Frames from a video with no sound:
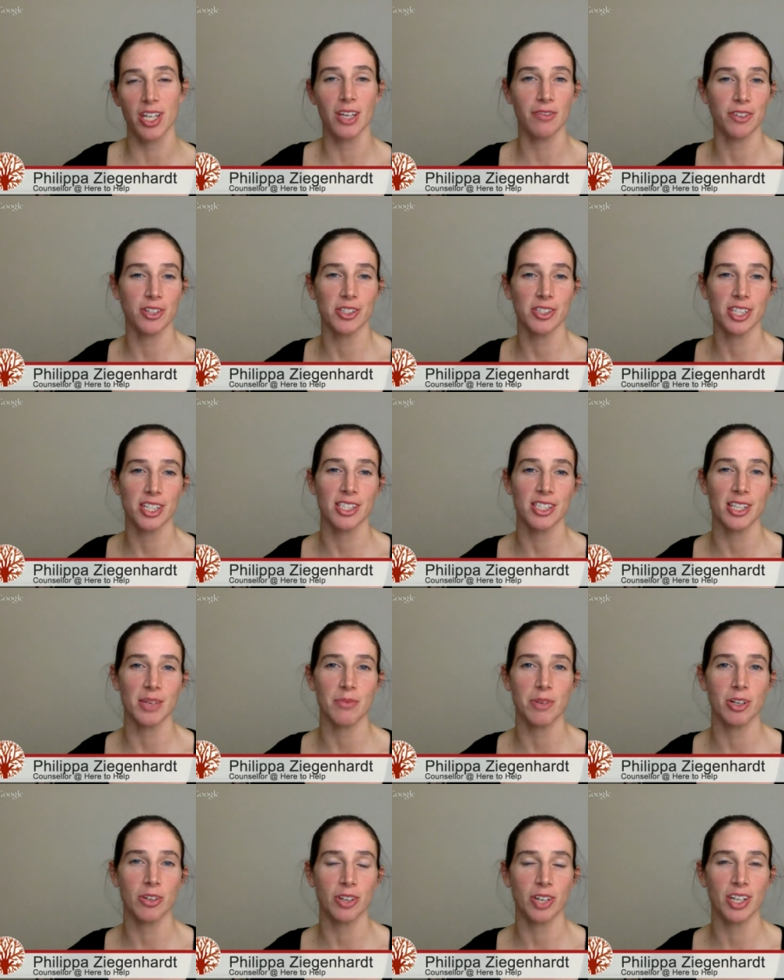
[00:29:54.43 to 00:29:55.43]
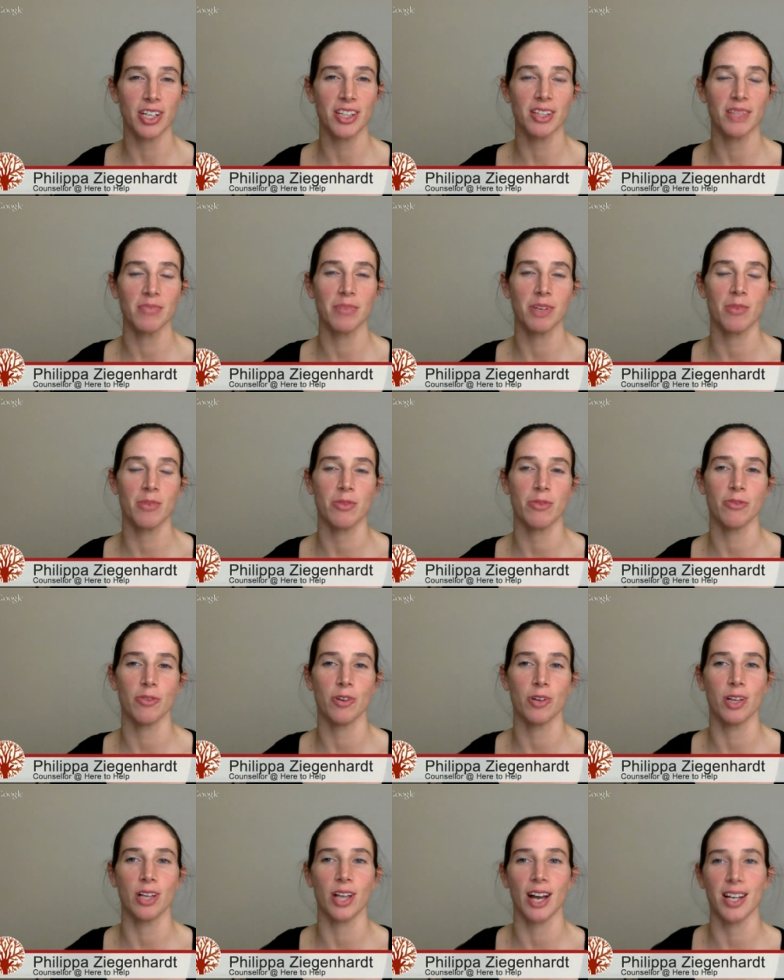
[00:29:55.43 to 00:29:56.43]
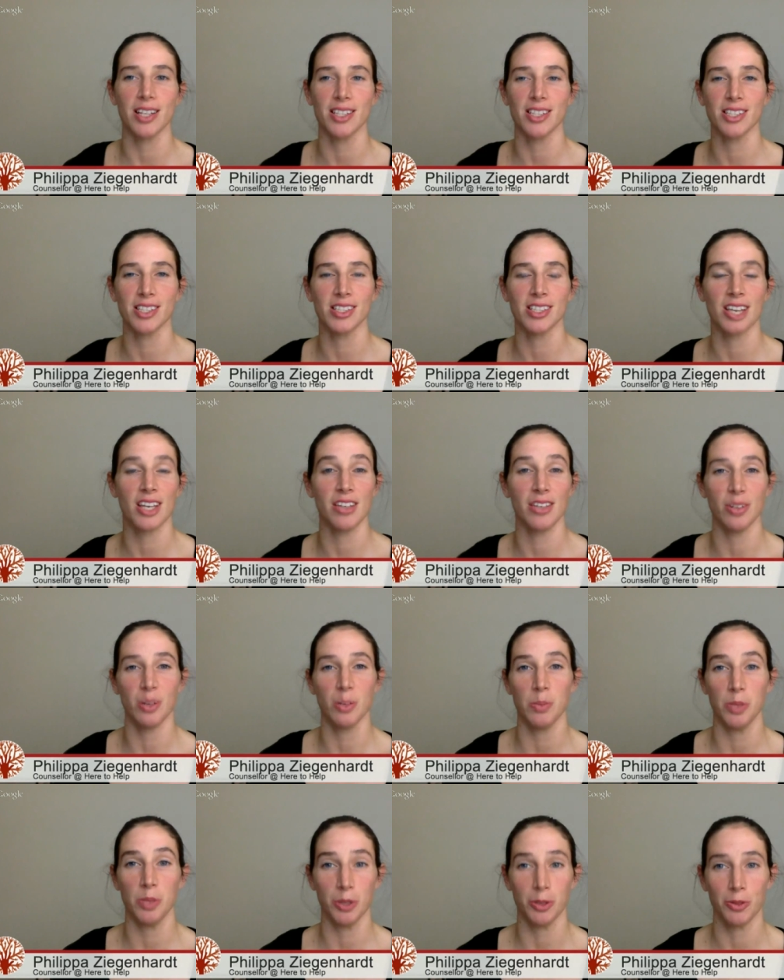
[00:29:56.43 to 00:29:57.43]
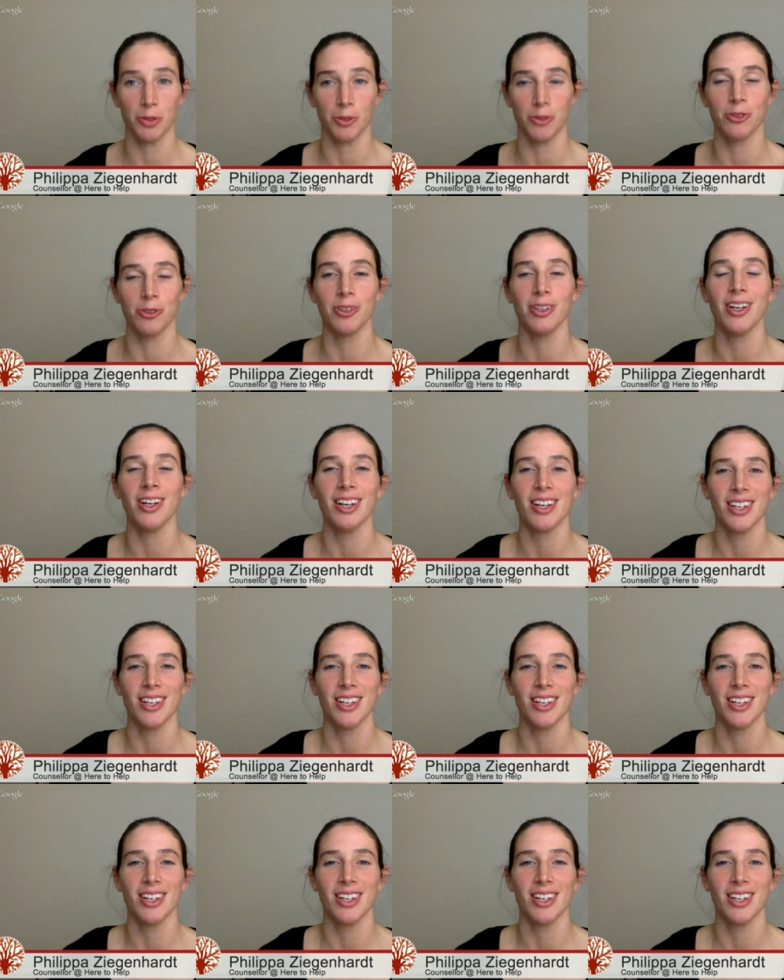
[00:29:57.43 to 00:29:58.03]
If you see someone looking in the mirror before class, just say, you're beautiful.